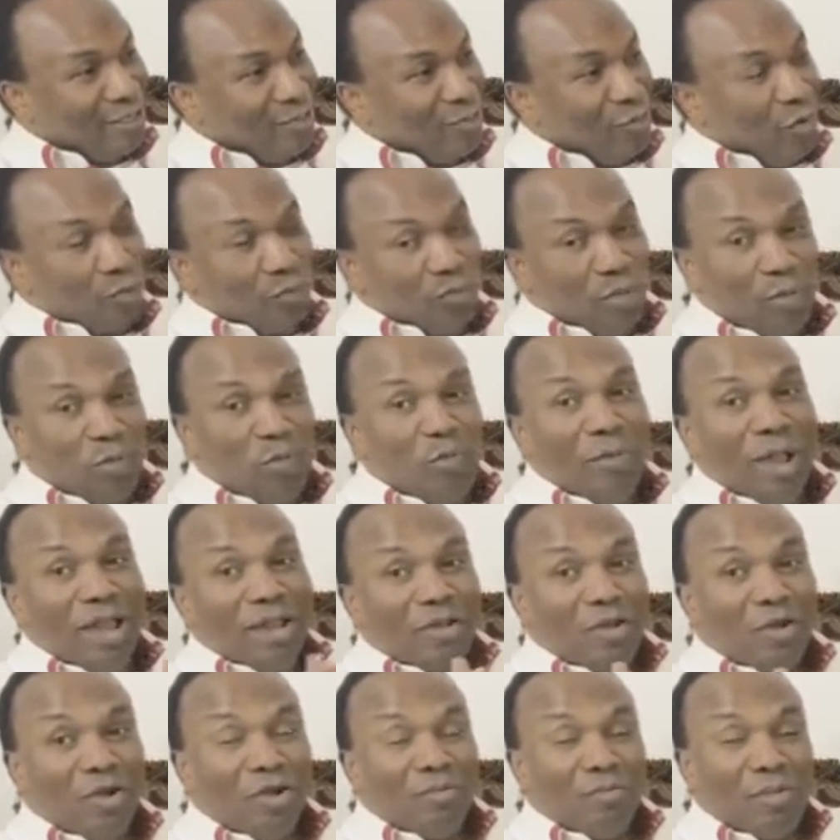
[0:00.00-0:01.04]
But people
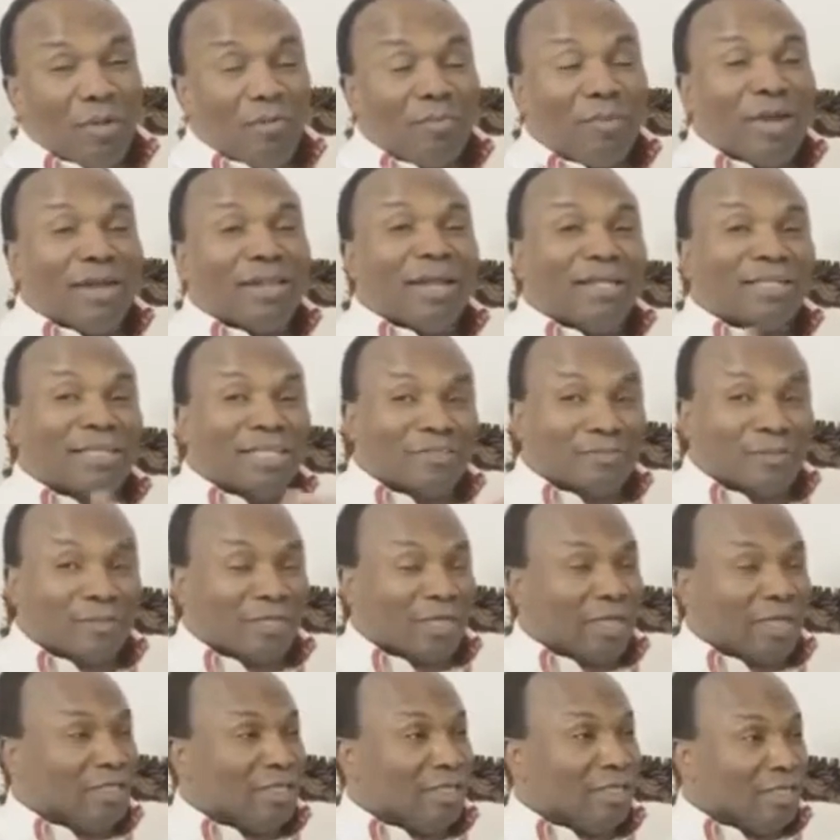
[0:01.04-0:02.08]
might not remember that,
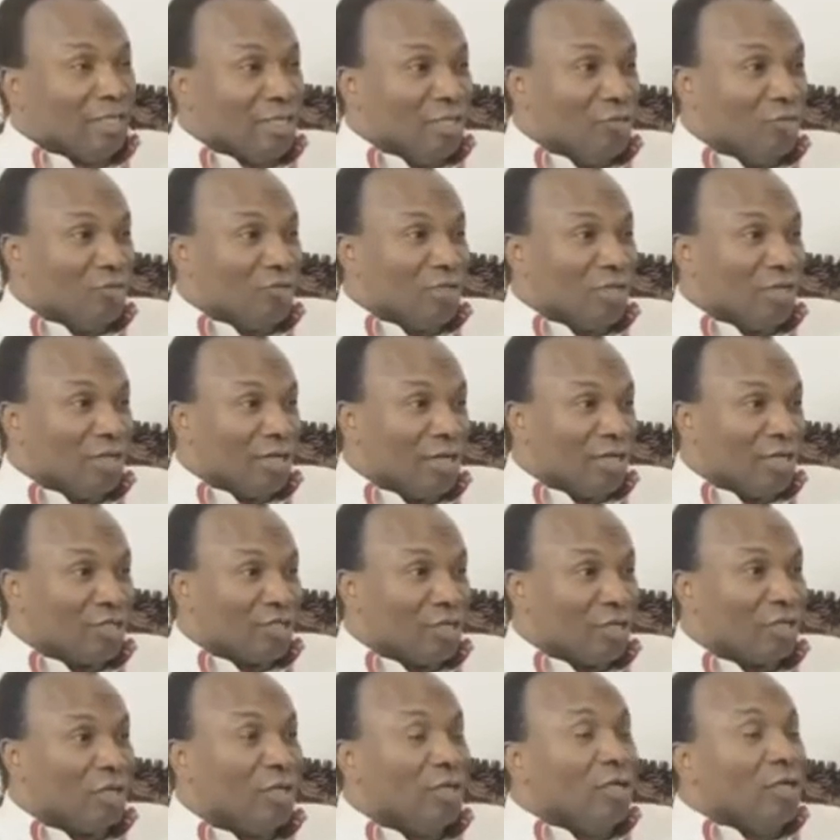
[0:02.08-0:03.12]
especially the new
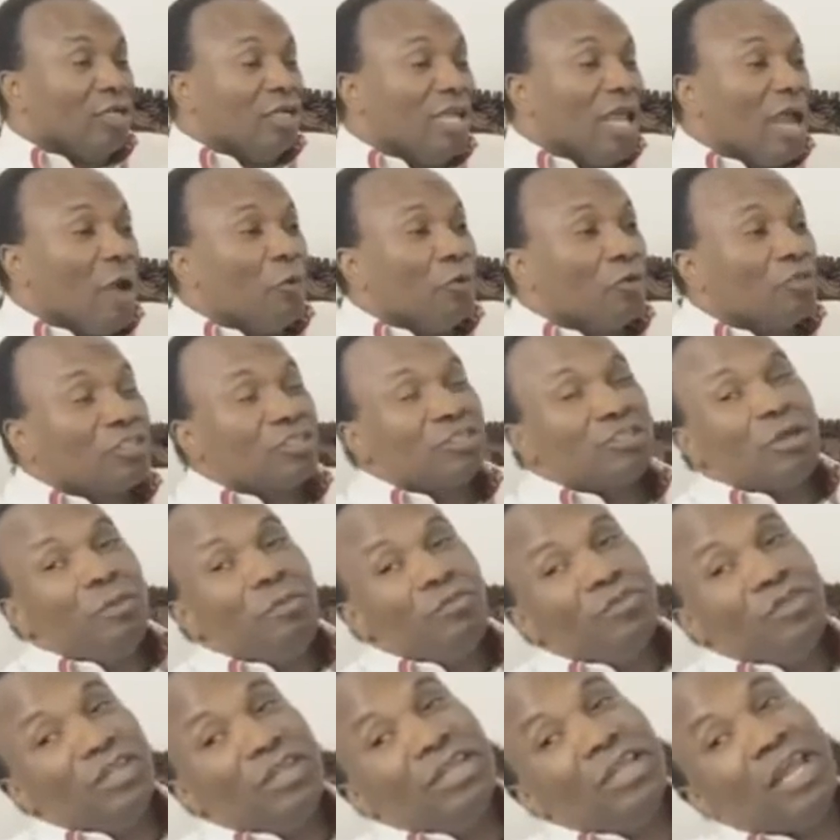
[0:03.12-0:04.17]
generation. There was
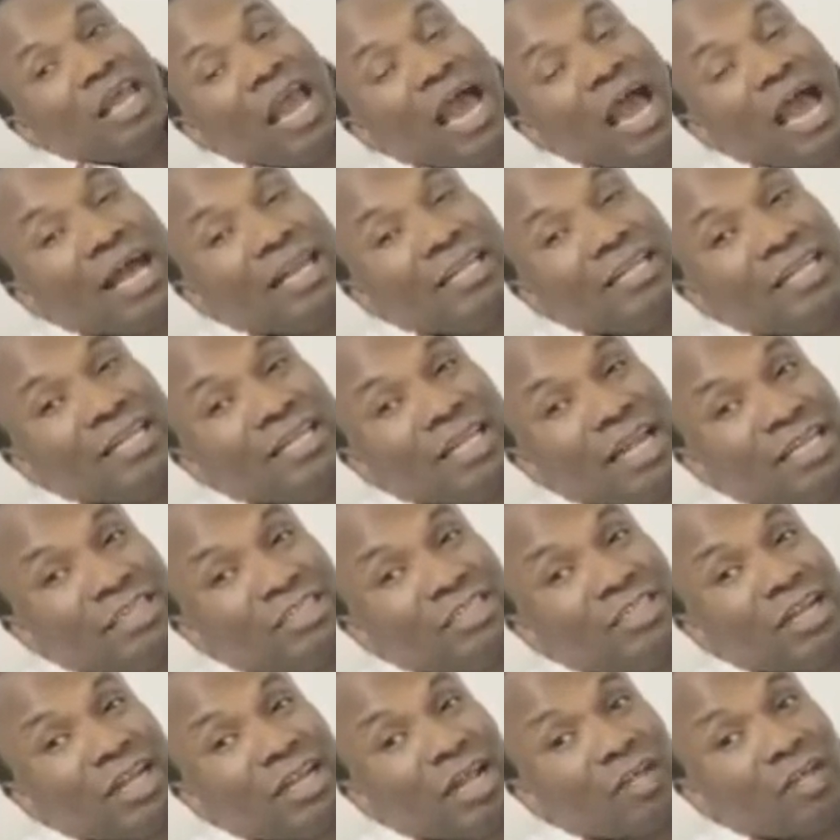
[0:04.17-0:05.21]
something they had in
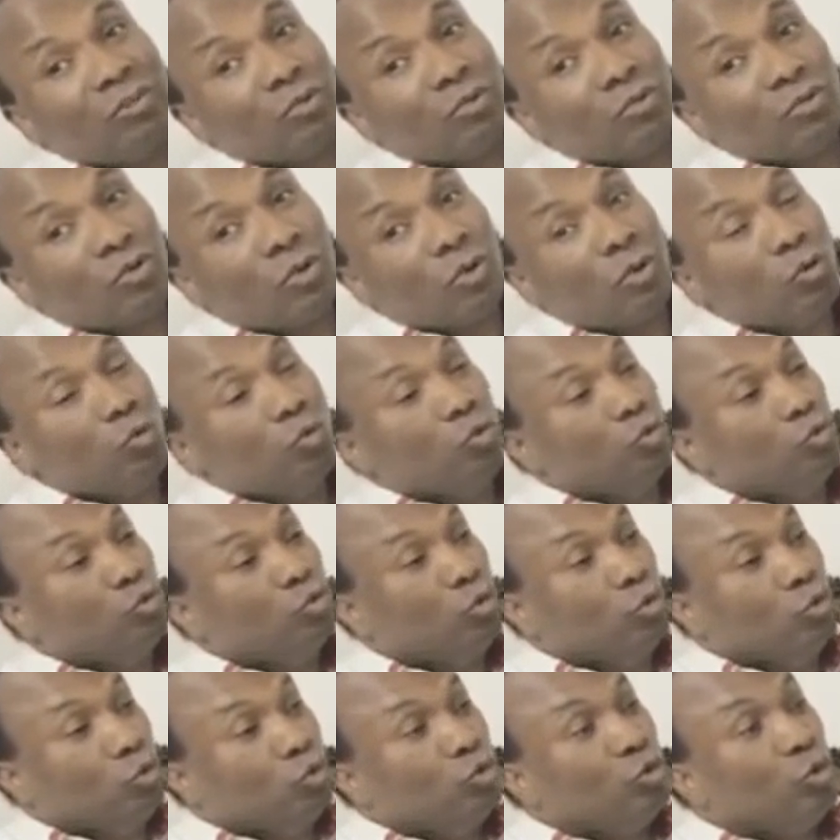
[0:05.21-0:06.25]
Nigeria that was called
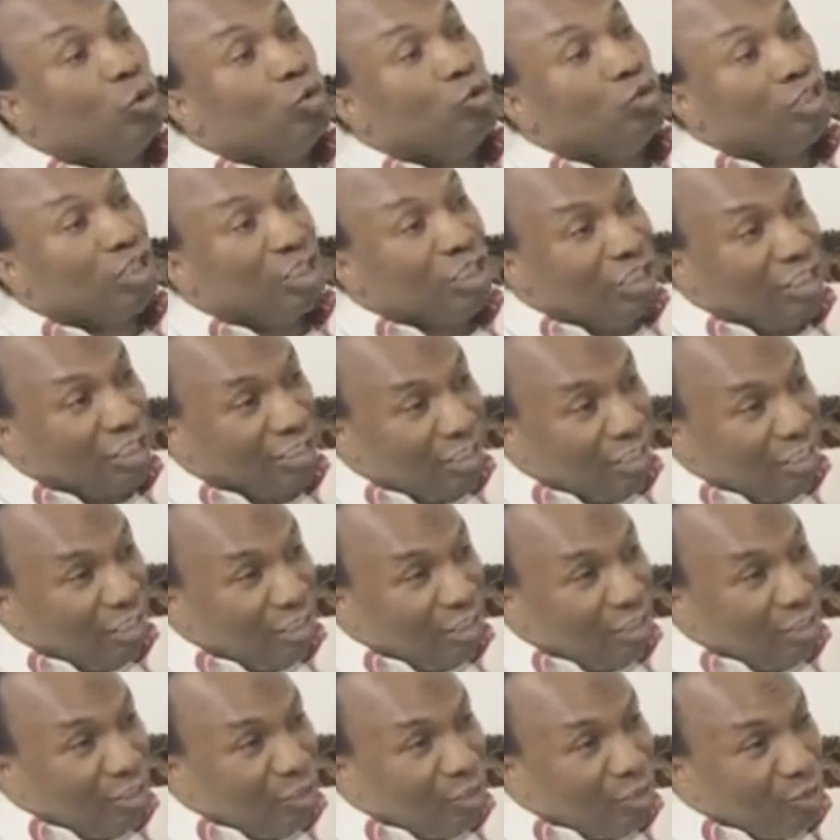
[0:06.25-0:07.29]
Udoji.
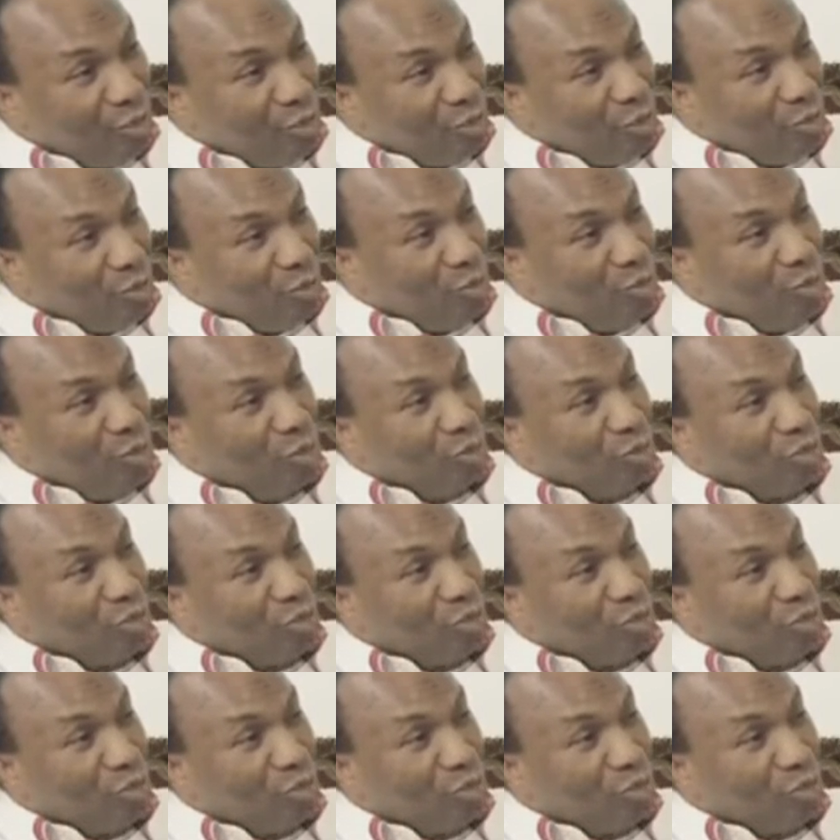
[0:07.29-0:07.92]
What